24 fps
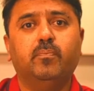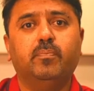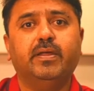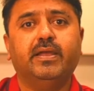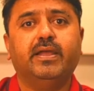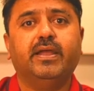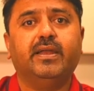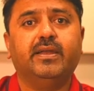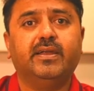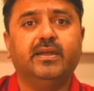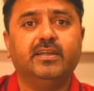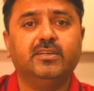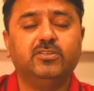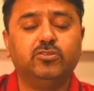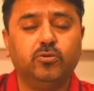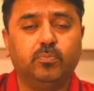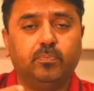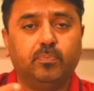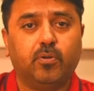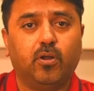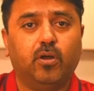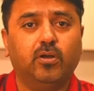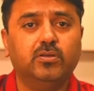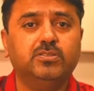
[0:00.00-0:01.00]
complicated is
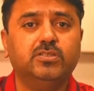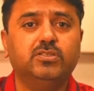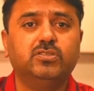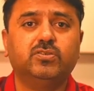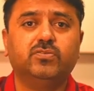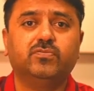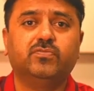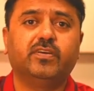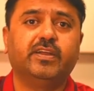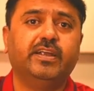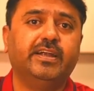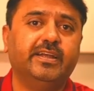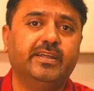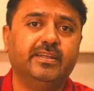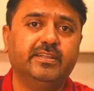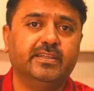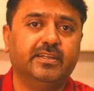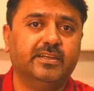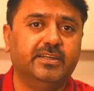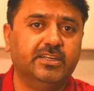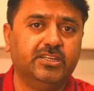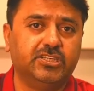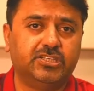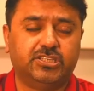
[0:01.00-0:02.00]
your process of
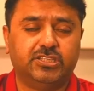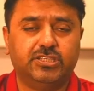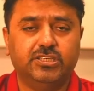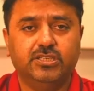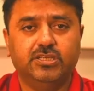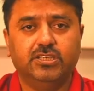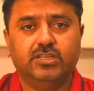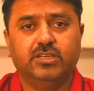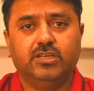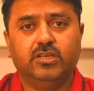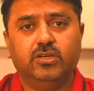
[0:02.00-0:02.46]
creating the dish?